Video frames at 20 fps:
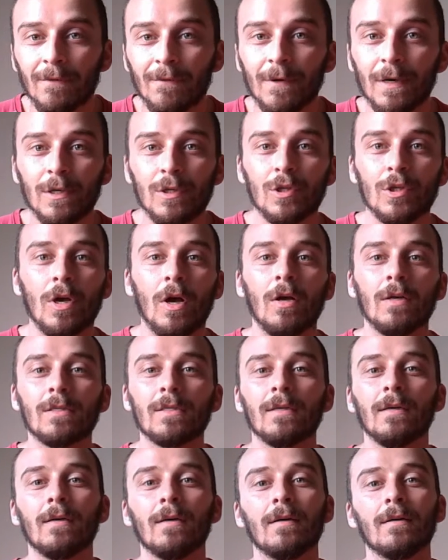a fresh
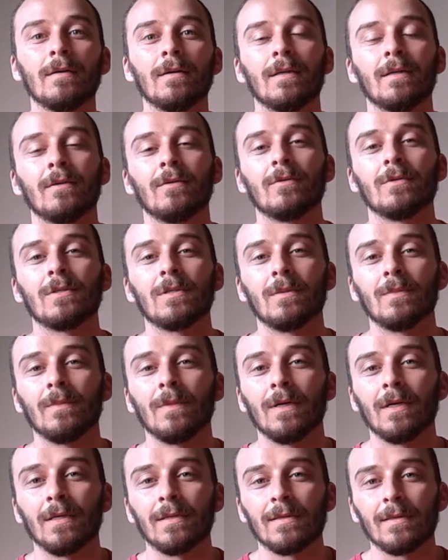salsa,
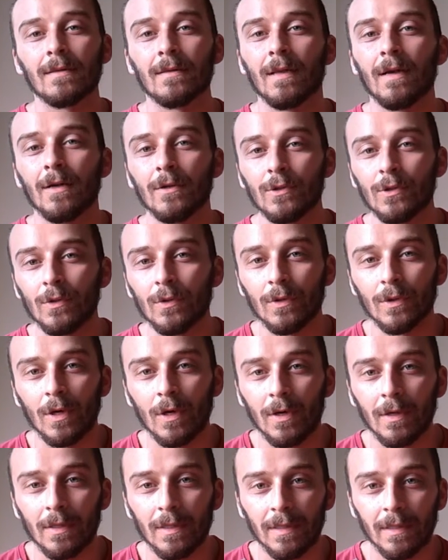some cilantro,
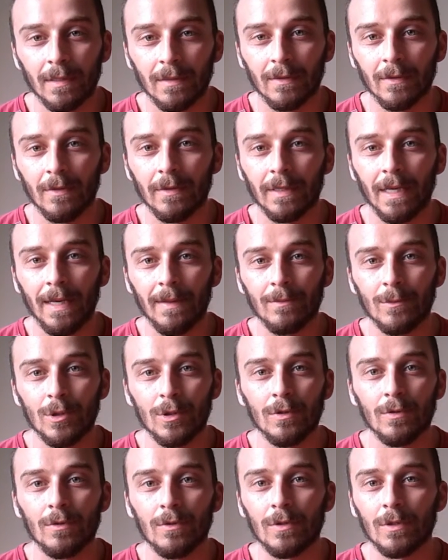garlic, a little lime
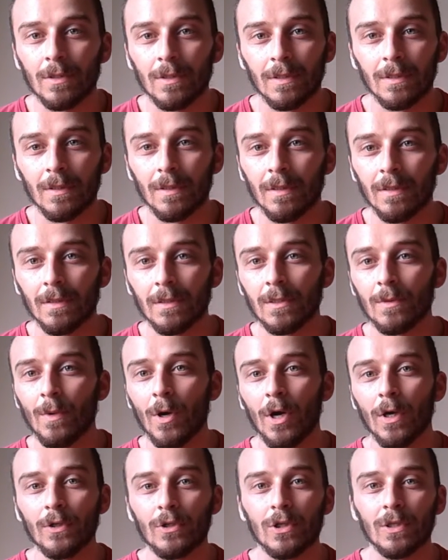juice, some
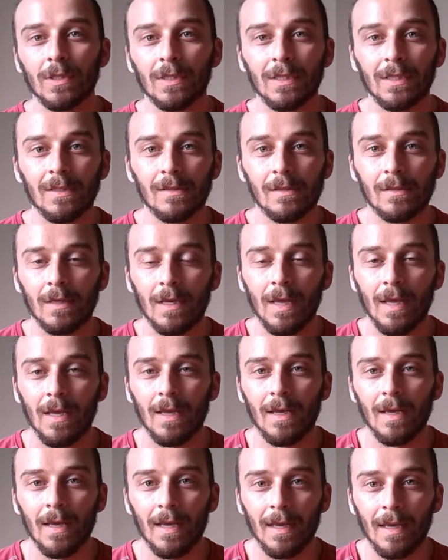hot chilies,
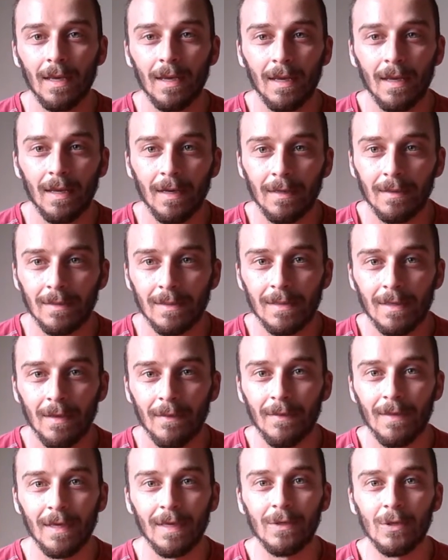and
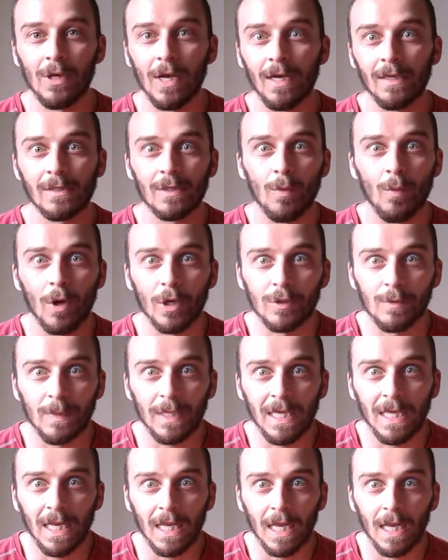then you guys can watch
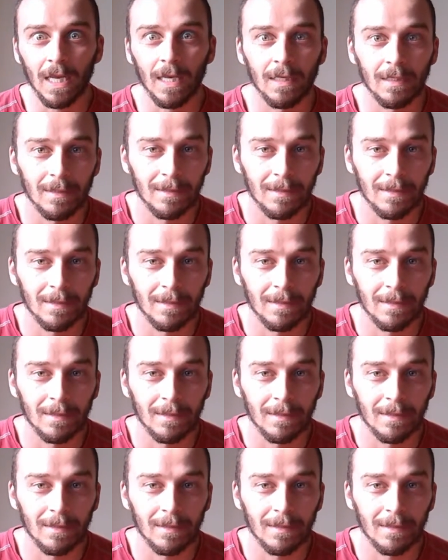me eat it.